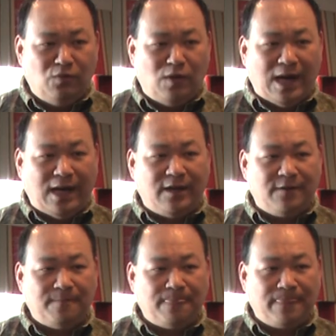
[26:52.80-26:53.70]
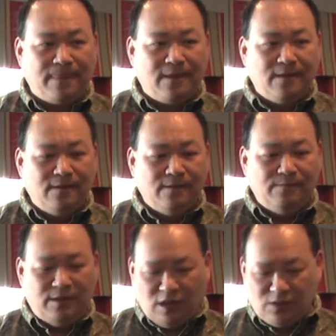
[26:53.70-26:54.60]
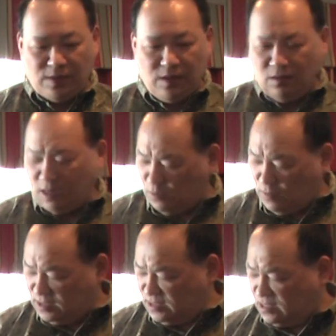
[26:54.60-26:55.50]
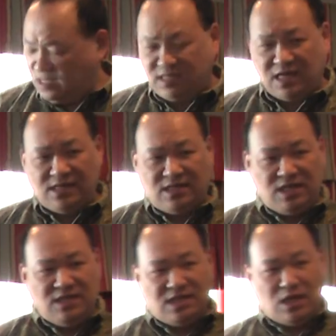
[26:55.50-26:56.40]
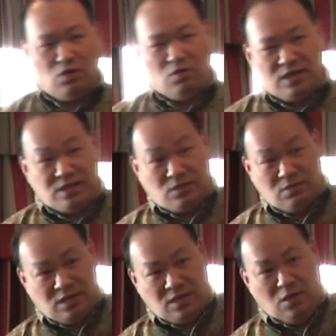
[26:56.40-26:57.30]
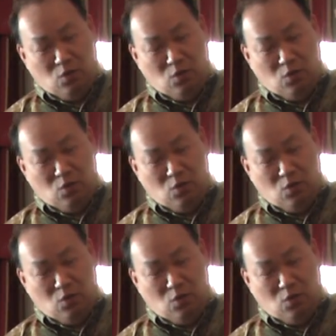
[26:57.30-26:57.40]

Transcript: Why? Because when you look at a 166 size, the inside core is only